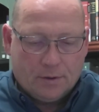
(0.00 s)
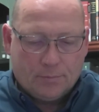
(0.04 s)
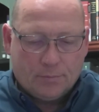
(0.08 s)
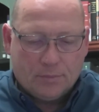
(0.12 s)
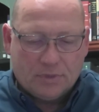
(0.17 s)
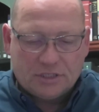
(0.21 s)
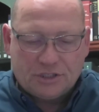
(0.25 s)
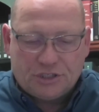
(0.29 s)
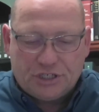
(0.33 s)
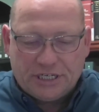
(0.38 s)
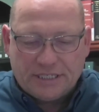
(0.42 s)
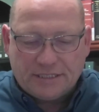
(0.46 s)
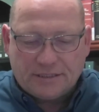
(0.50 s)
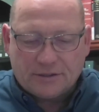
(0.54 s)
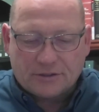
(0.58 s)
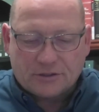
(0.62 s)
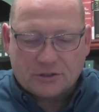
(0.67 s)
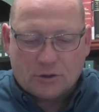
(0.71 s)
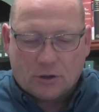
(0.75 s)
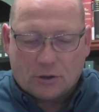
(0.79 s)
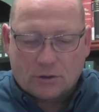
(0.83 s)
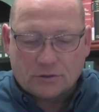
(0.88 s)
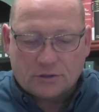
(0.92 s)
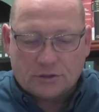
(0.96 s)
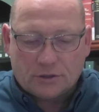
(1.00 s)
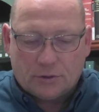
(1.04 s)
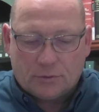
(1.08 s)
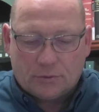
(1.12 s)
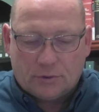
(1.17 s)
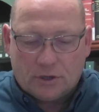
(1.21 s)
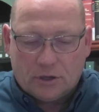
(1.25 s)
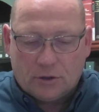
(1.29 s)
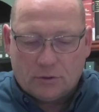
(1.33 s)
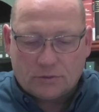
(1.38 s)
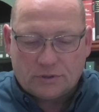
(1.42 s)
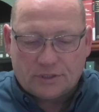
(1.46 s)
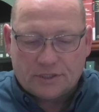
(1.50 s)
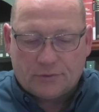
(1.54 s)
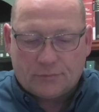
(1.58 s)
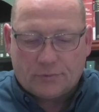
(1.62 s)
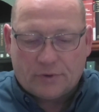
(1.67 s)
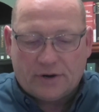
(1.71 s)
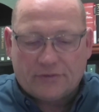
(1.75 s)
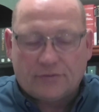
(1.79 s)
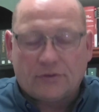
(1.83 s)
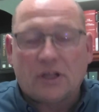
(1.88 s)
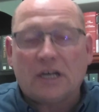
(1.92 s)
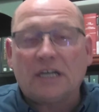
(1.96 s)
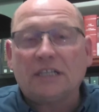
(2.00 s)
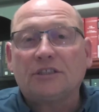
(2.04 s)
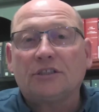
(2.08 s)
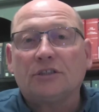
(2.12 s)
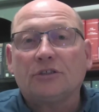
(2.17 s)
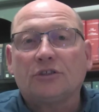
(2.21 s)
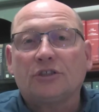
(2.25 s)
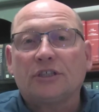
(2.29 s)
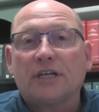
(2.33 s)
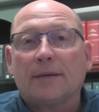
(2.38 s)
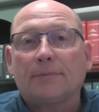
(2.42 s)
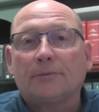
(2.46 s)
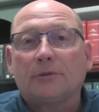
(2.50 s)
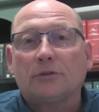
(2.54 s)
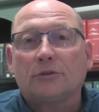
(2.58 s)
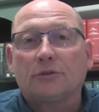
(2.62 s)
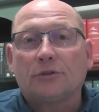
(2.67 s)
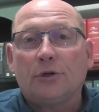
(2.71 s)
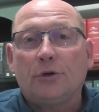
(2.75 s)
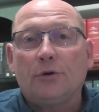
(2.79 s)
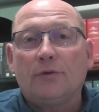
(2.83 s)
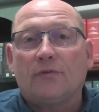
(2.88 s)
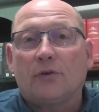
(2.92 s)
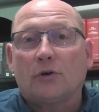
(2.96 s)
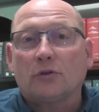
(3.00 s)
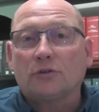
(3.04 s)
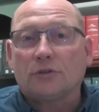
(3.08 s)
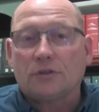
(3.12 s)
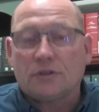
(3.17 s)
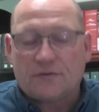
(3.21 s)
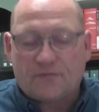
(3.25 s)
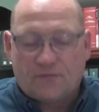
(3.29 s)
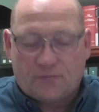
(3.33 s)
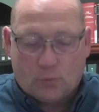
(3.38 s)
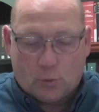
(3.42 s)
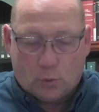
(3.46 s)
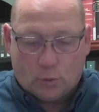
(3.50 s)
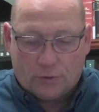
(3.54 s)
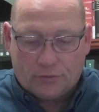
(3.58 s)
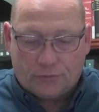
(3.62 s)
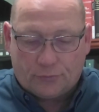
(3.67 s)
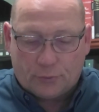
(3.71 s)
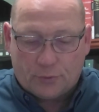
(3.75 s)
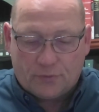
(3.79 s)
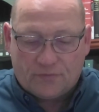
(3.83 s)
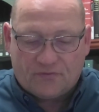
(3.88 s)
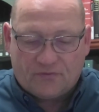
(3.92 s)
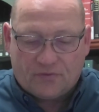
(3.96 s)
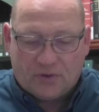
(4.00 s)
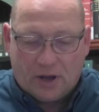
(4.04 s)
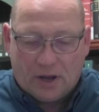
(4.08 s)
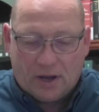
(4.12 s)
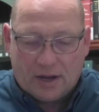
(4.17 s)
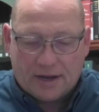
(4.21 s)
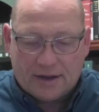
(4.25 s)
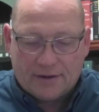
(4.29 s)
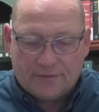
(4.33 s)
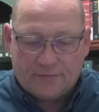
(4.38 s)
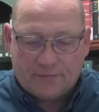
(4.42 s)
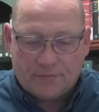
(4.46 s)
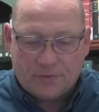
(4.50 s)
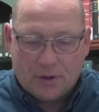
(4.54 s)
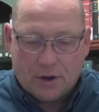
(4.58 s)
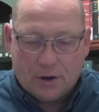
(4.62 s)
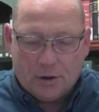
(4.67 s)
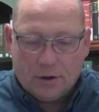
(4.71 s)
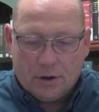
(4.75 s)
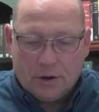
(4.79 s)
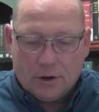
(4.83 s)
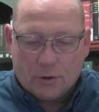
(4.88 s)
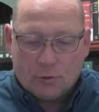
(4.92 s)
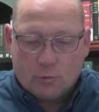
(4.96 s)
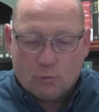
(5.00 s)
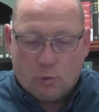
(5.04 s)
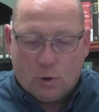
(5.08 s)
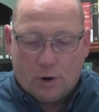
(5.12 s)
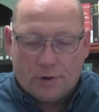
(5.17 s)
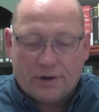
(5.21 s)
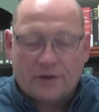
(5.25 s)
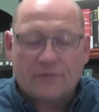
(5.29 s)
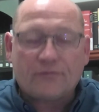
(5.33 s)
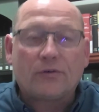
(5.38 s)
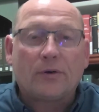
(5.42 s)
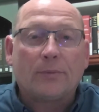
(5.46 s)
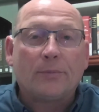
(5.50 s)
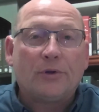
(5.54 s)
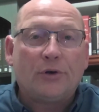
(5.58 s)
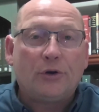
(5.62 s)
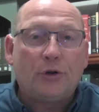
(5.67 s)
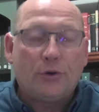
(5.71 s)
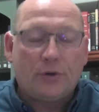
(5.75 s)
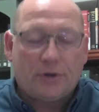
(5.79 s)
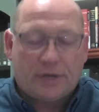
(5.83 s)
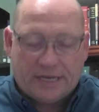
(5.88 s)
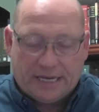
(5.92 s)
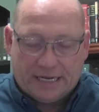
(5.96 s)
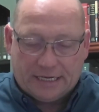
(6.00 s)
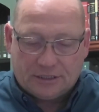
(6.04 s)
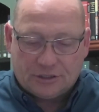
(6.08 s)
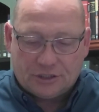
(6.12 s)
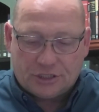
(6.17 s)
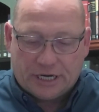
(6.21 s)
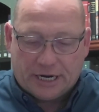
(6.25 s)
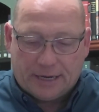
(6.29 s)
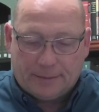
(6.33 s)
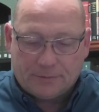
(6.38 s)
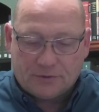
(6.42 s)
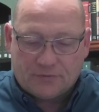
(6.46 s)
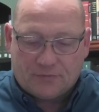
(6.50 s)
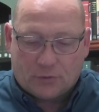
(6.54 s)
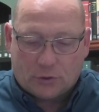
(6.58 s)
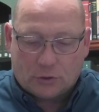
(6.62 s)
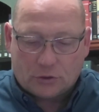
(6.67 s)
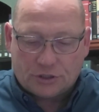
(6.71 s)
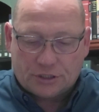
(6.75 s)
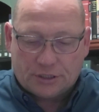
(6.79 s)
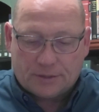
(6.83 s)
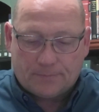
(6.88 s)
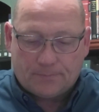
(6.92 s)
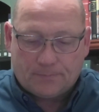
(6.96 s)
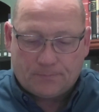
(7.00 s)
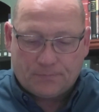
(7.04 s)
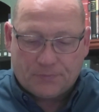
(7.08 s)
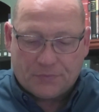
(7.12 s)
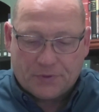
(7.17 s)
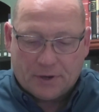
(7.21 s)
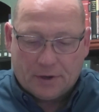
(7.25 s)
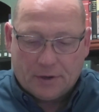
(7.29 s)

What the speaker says: But Jesus also notes in Revelation chapter 2, verses 4 through 5, quoting from the New King James Version,